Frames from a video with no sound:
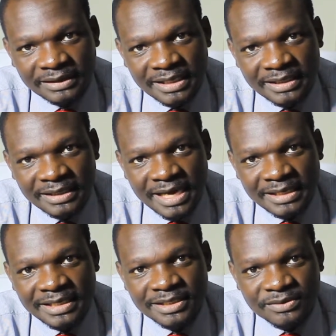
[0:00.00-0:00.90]
I
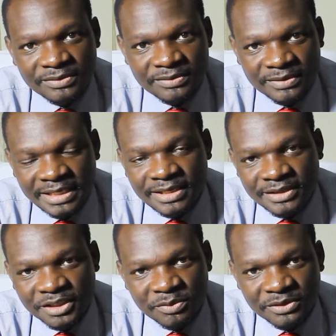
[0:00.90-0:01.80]
get a
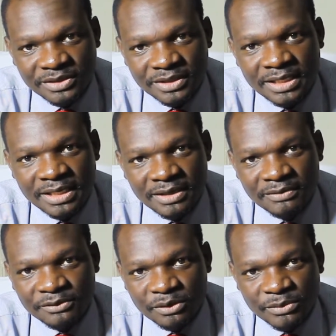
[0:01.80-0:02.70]
response
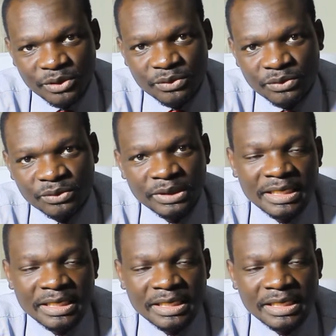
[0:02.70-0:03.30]
from you.